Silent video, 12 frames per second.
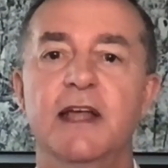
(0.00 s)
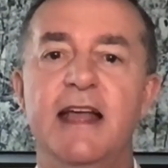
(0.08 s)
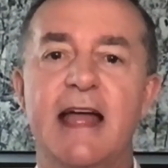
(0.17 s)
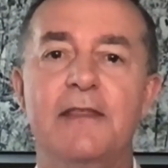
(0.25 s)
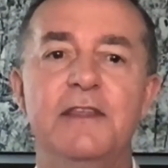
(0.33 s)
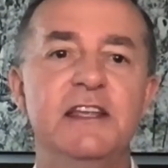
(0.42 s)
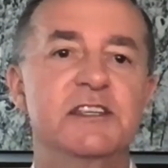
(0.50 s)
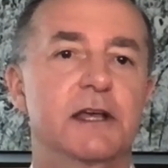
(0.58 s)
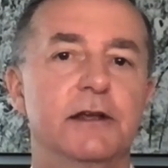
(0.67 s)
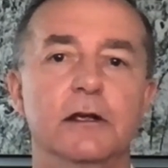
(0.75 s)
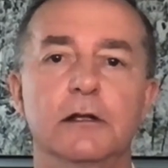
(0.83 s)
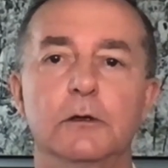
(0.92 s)
And these can
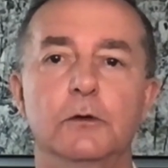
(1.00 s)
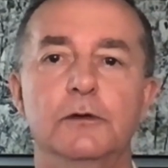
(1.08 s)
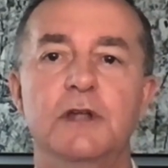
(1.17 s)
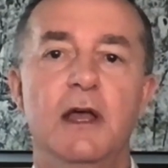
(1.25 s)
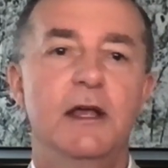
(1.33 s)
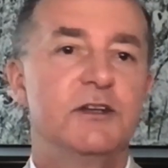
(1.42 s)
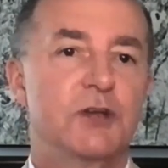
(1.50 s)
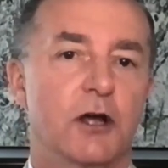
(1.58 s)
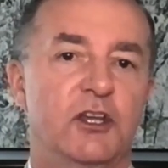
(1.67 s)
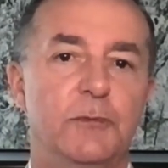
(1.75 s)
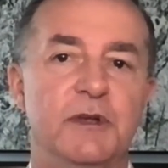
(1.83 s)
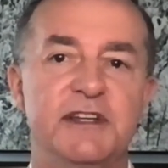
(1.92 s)
include
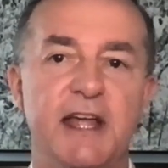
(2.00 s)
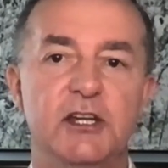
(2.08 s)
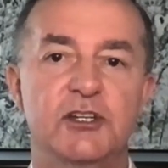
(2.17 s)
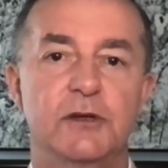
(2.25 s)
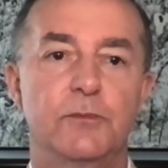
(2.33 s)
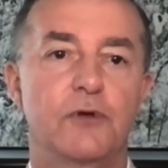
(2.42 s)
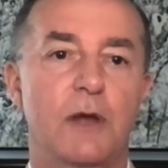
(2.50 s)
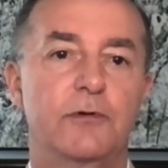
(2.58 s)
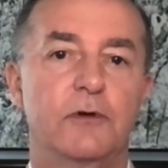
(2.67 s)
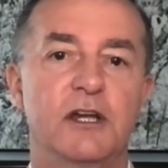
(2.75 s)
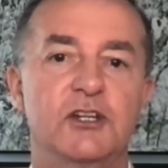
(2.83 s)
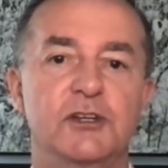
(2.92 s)
documentation
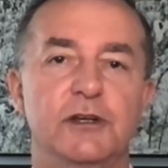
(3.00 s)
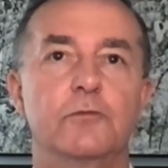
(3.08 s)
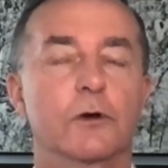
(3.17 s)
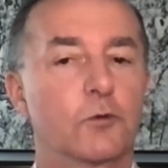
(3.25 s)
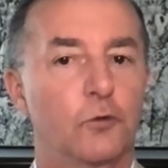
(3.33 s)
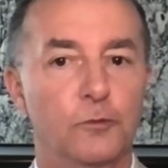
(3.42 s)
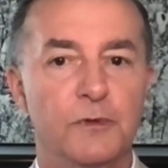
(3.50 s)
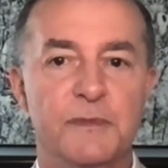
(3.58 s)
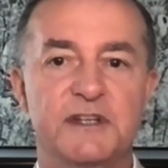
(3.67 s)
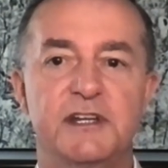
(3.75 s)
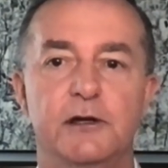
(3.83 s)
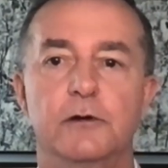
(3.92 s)
preparation, recruitment
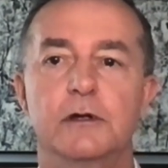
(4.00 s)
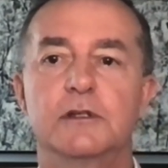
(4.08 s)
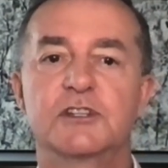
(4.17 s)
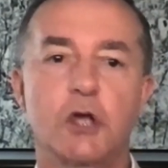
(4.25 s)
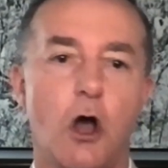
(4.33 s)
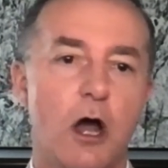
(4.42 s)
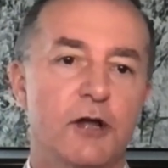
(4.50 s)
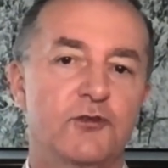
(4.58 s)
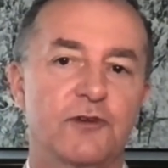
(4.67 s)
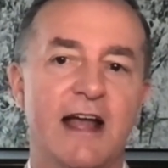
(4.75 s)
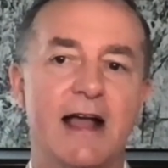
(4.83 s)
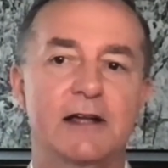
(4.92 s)
materials,
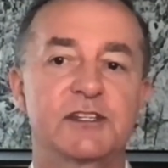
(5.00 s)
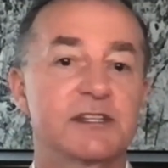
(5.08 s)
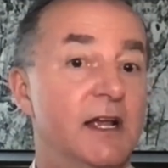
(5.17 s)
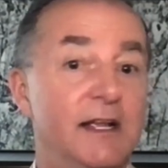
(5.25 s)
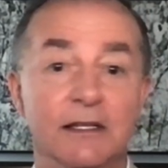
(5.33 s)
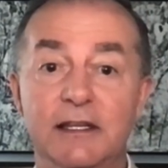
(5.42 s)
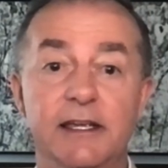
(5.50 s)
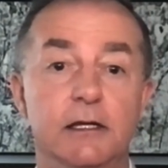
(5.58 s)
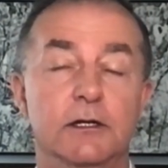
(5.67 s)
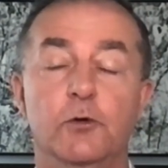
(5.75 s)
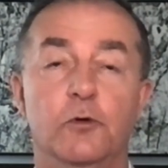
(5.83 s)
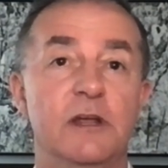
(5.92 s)
contracts, legal
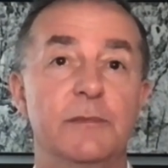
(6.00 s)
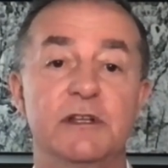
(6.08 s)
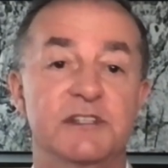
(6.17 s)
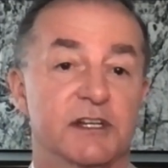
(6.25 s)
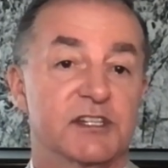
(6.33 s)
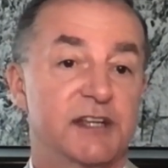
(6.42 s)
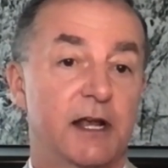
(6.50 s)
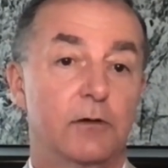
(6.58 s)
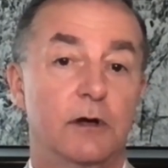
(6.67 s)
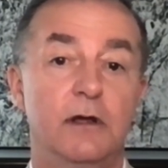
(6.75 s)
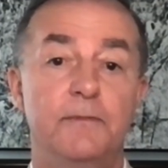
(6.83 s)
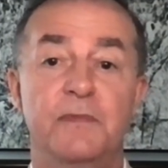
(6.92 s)
agreements,
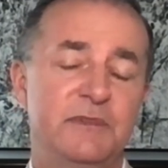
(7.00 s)
etc.